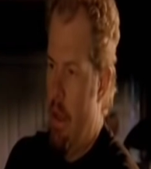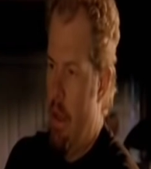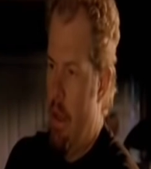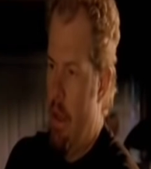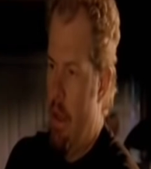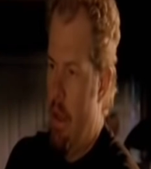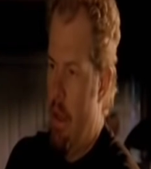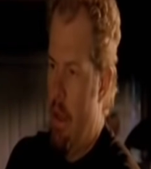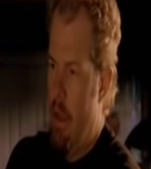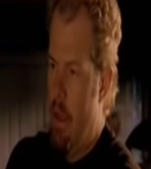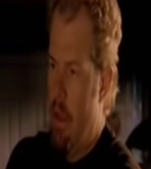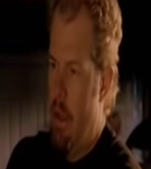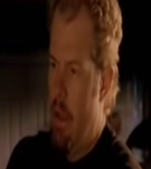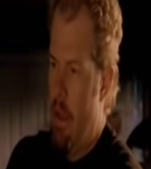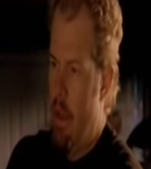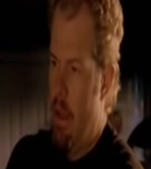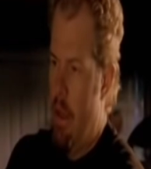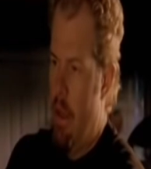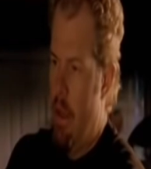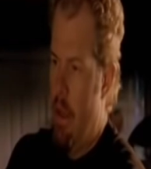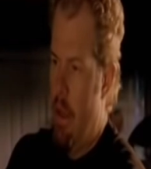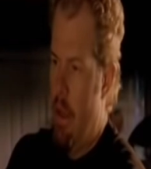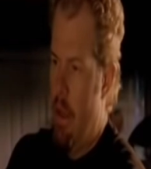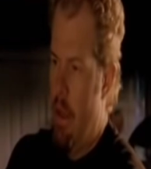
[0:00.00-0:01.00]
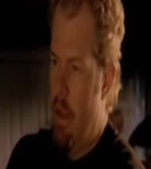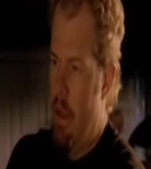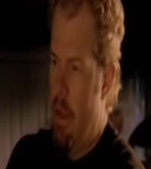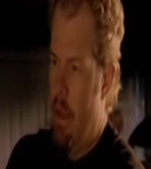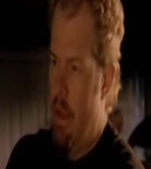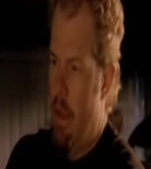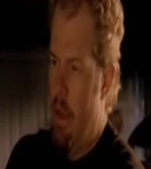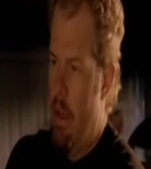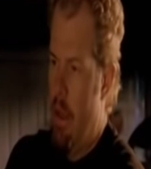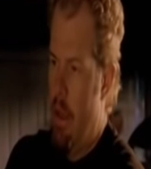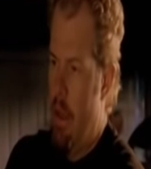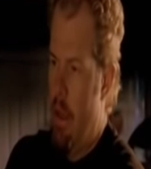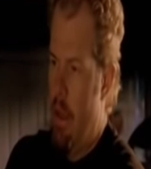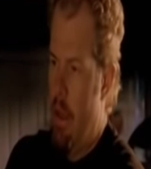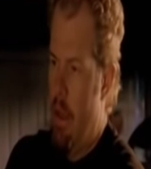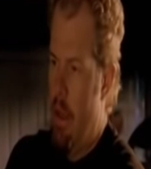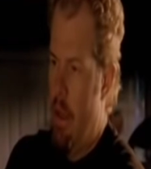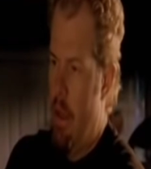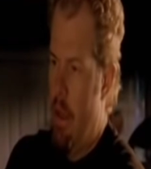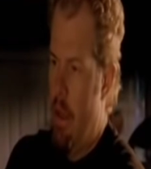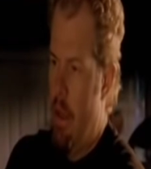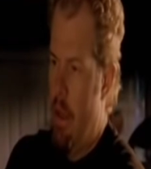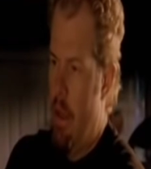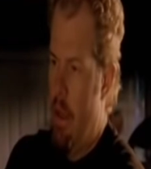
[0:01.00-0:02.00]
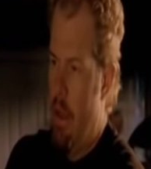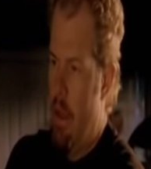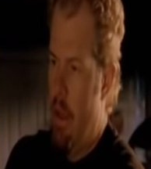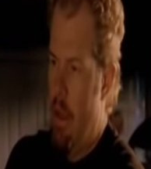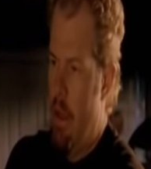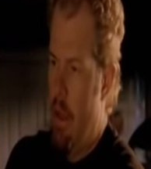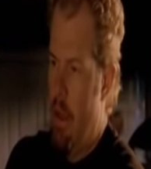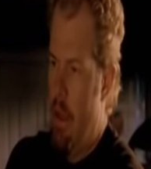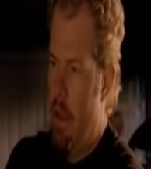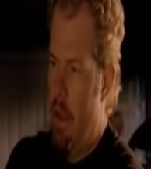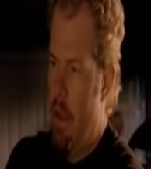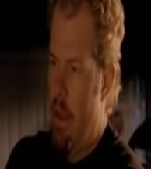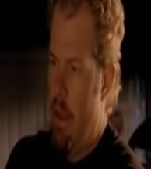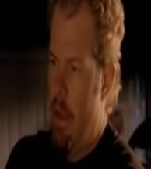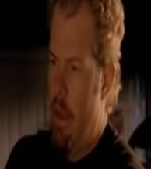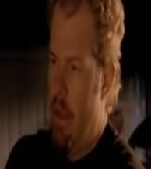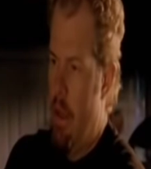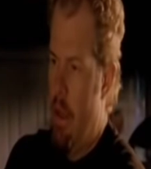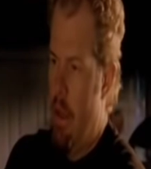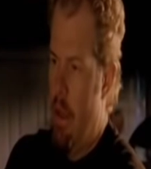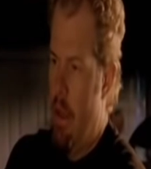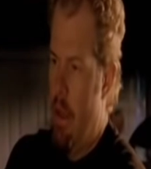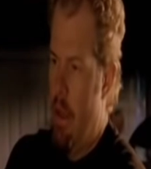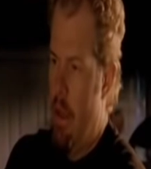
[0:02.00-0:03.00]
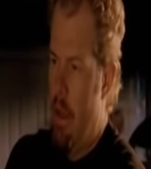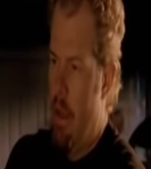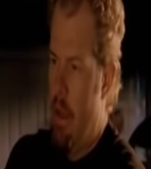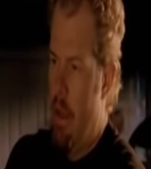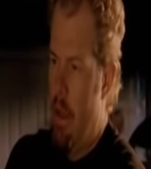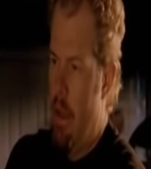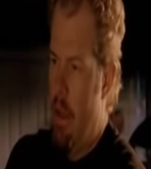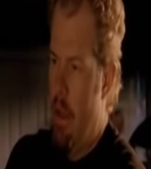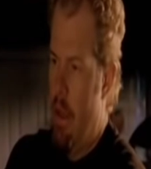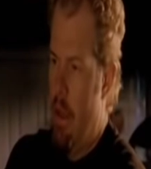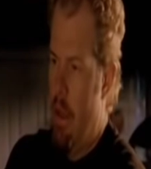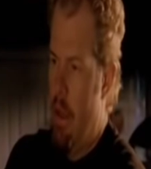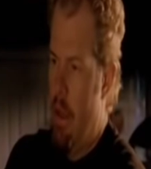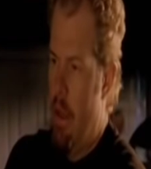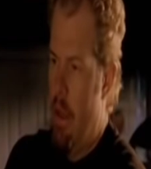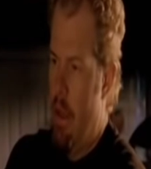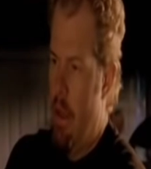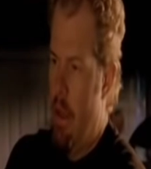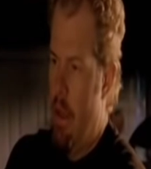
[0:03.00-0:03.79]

No words are spoken by the person on screen.